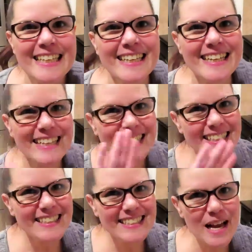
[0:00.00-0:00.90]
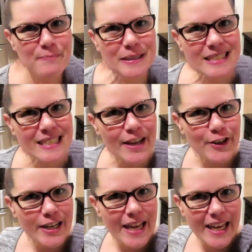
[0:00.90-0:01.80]
Hey guys, happy
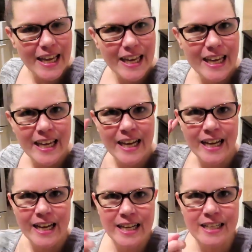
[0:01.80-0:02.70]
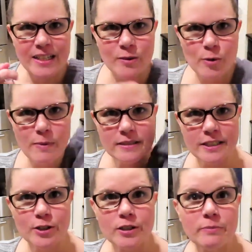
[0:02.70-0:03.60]
Saturday. We're about to
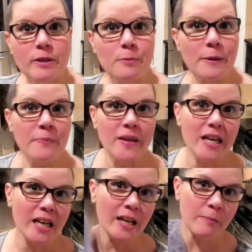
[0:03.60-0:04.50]
do this meal prep thing,